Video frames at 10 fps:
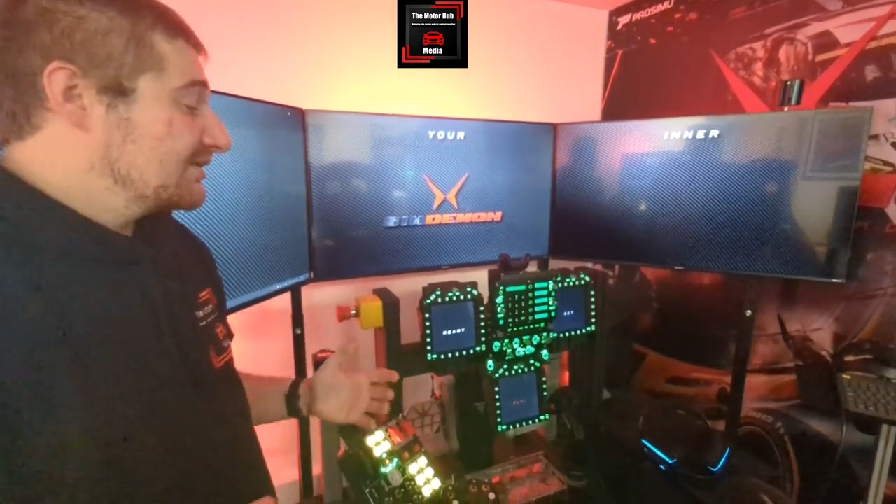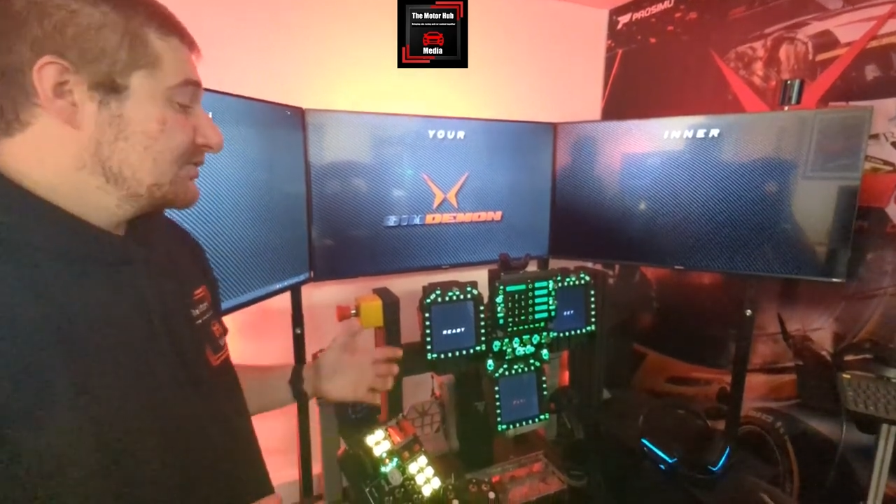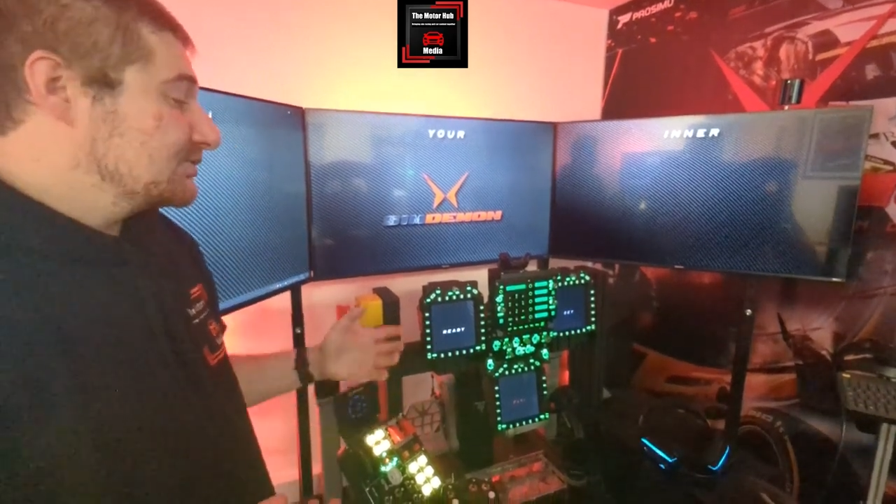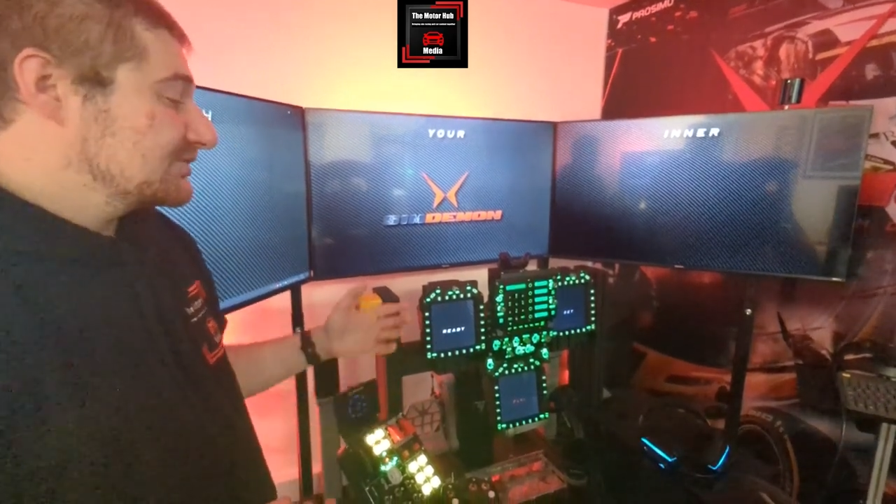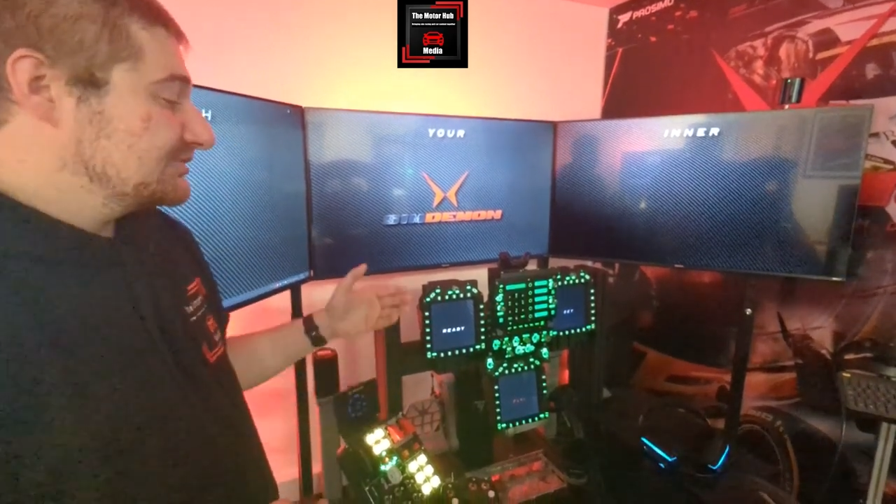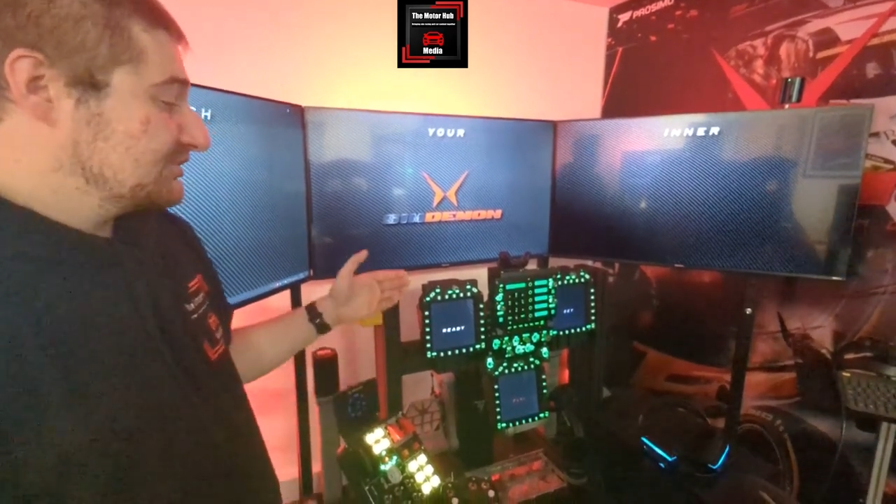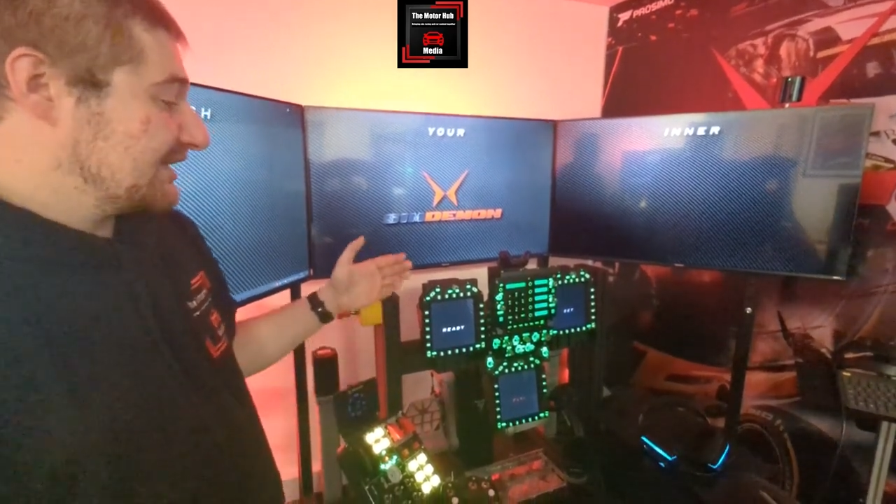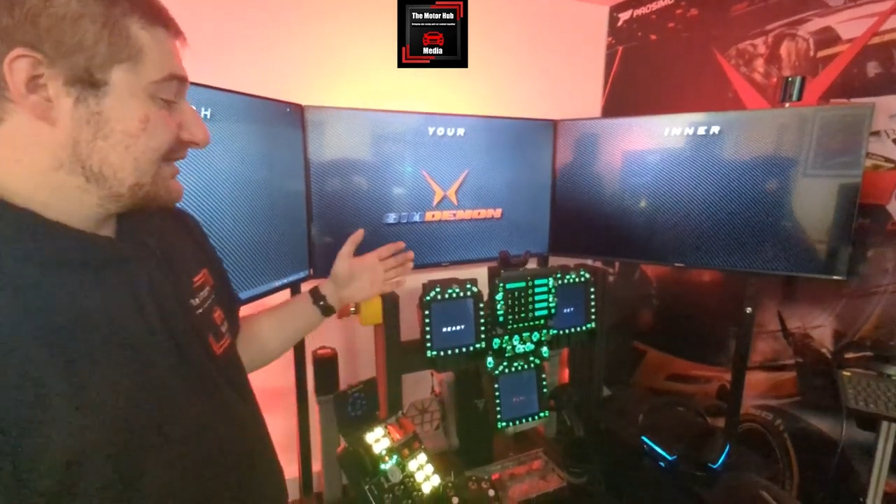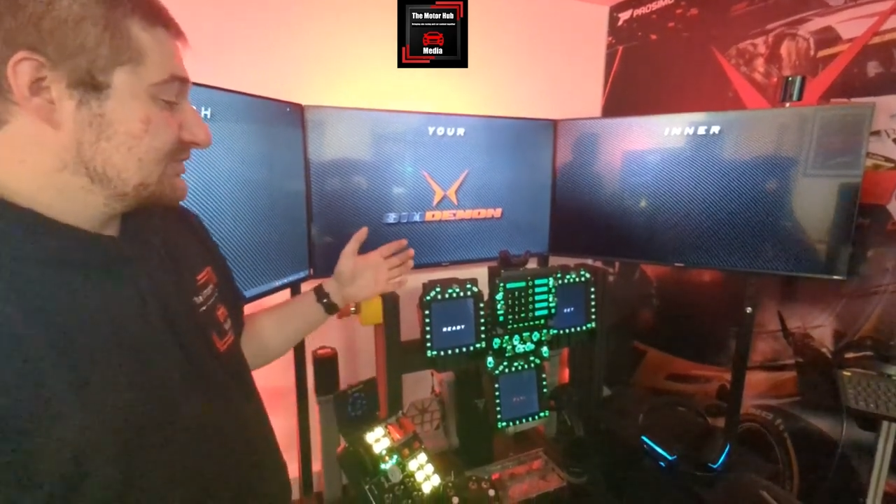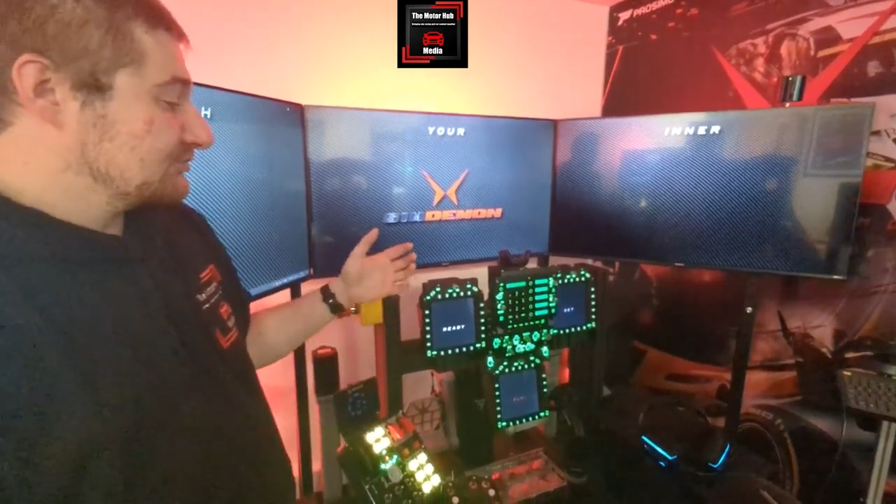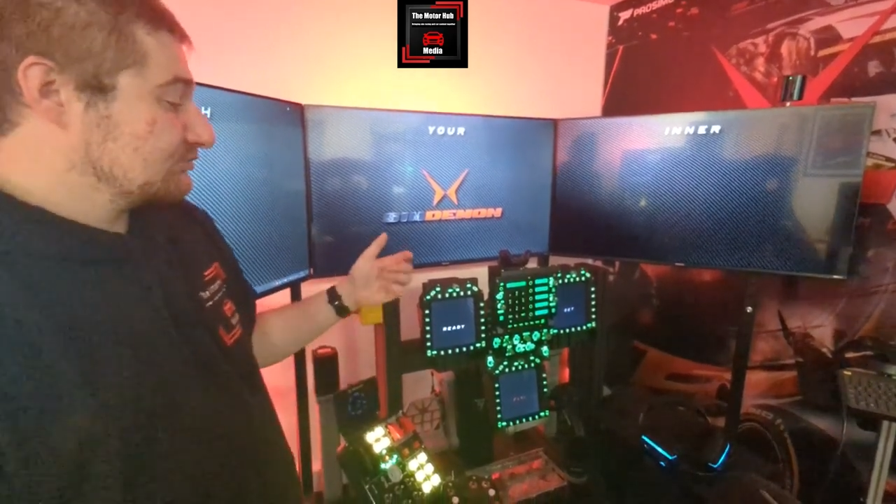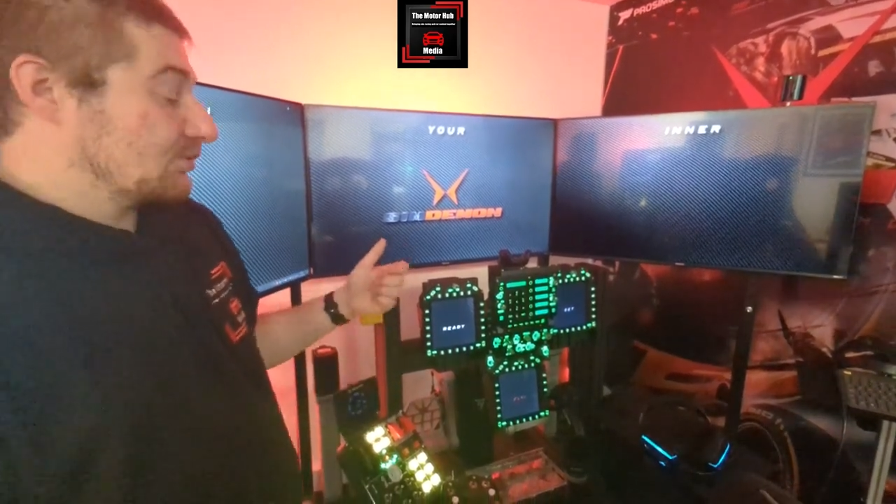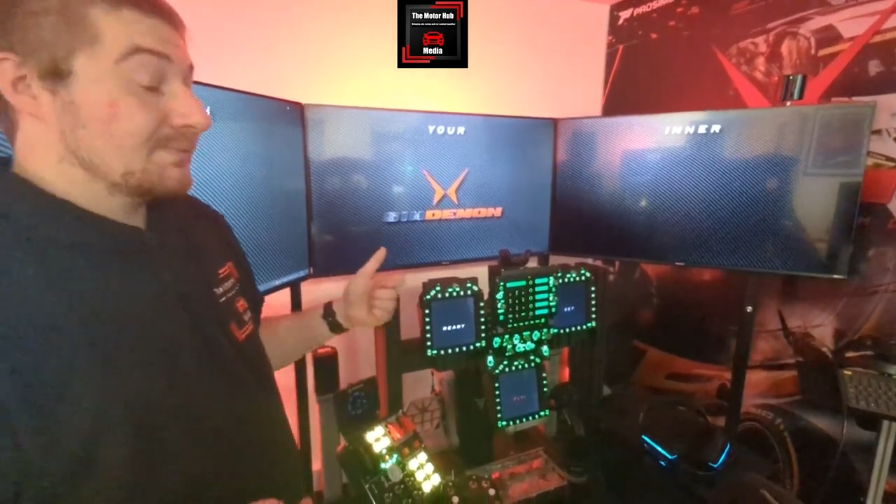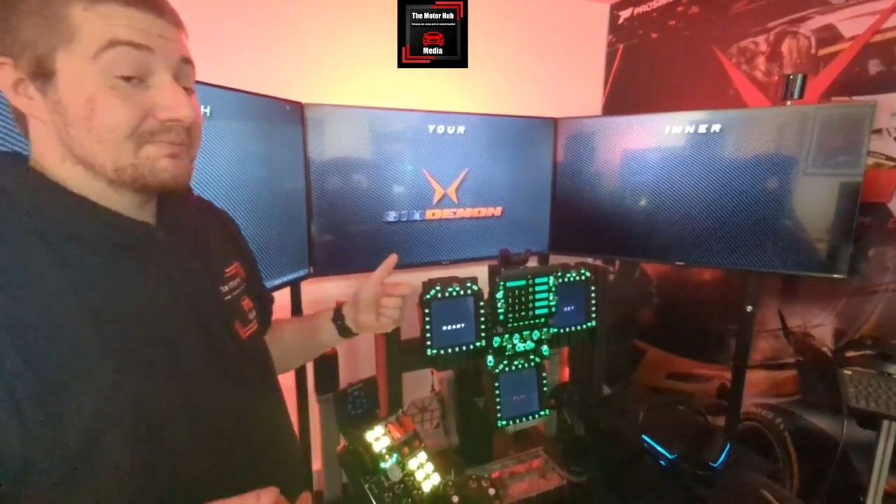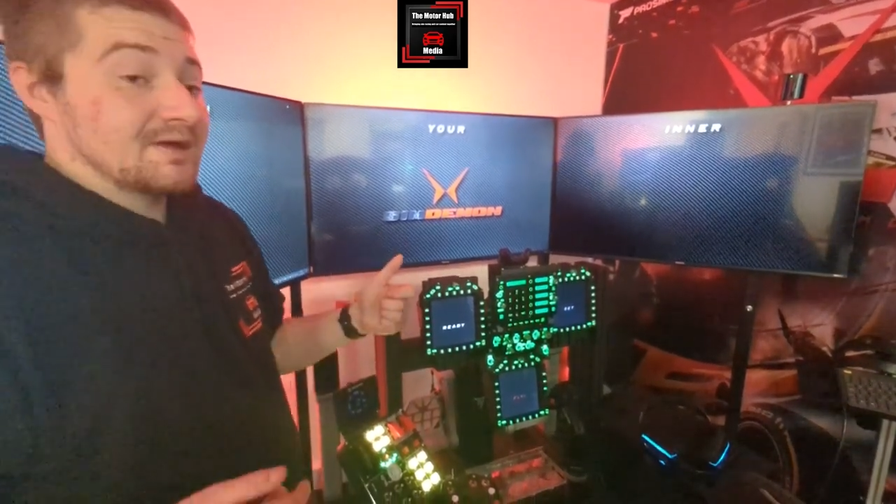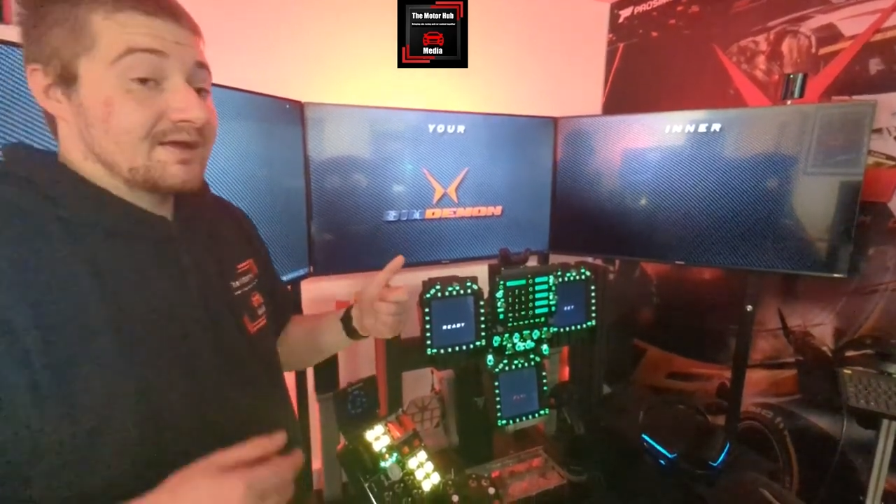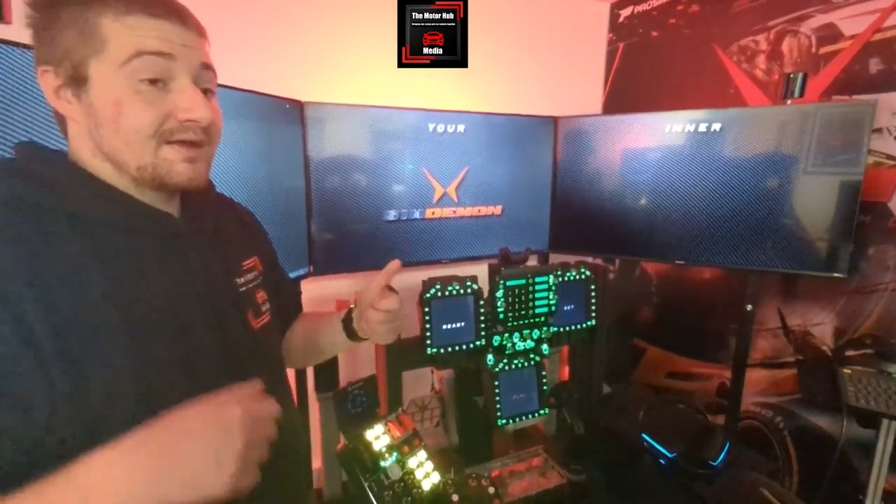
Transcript: You can change from